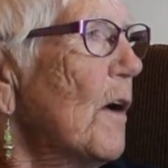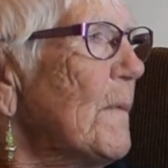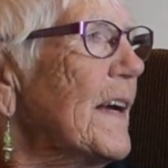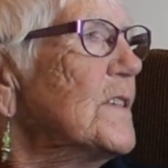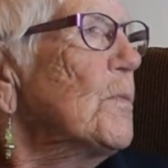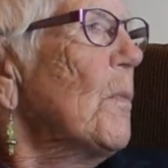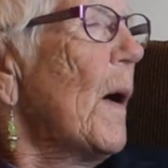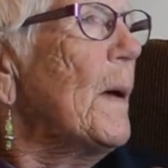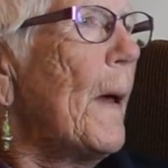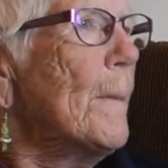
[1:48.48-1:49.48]
because
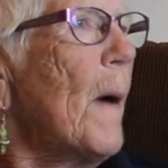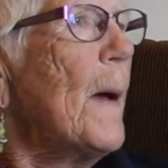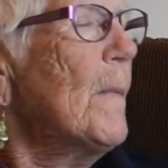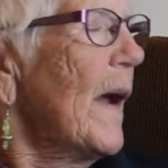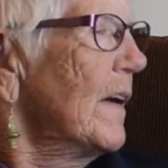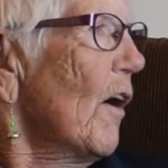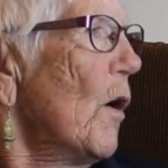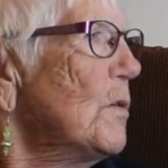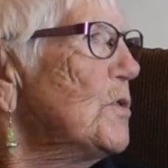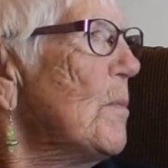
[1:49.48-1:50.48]
in my mind I
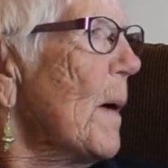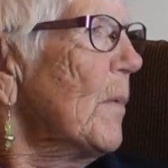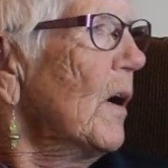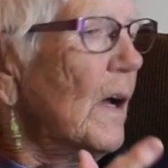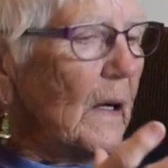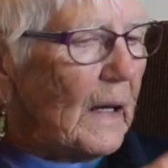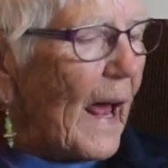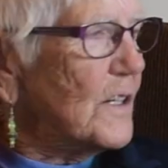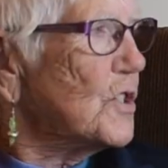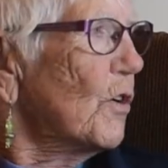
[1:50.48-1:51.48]
always remember
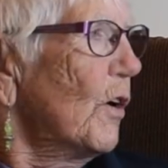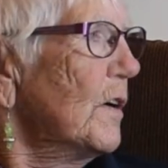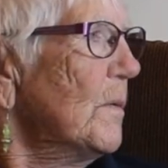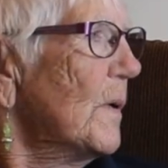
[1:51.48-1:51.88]
Gladys Gordon